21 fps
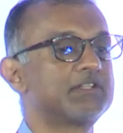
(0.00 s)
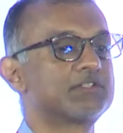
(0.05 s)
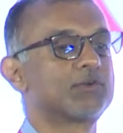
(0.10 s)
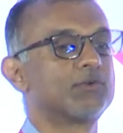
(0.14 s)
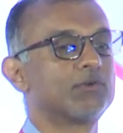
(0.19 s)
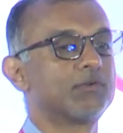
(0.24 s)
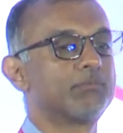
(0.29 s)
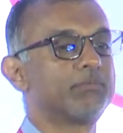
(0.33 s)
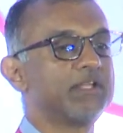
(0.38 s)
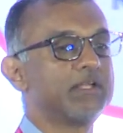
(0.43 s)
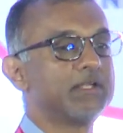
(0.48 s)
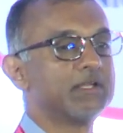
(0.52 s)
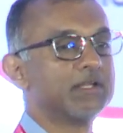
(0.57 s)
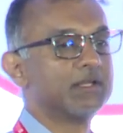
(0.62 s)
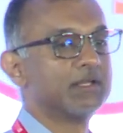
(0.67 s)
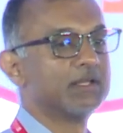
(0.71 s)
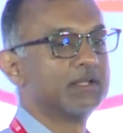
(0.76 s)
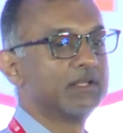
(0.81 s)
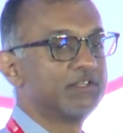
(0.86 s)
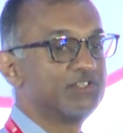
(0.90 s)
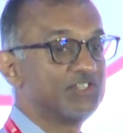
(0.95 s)
is going to be
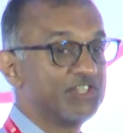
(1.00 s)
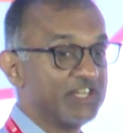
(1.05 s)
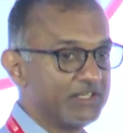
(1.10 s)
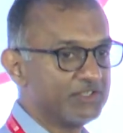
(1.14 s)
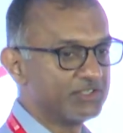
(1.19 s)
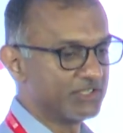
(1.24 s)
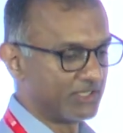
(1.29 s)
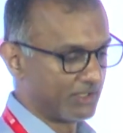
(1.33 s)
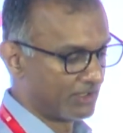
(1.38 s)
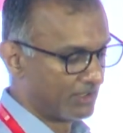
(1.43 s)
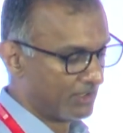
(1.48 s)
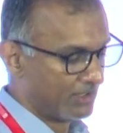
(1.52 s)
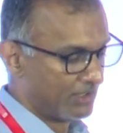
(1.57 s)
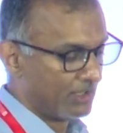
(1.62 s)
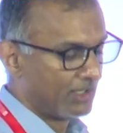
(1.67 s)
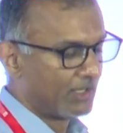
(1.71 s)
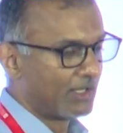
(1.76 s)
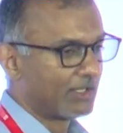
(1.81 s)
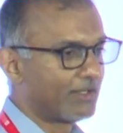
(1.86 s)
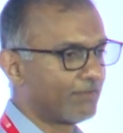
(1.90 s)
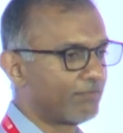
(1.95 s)
changing?
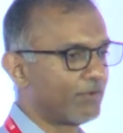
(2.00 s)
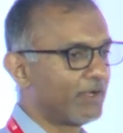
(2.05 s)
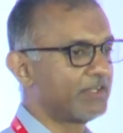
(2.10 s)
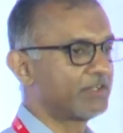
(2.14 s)
And therefore,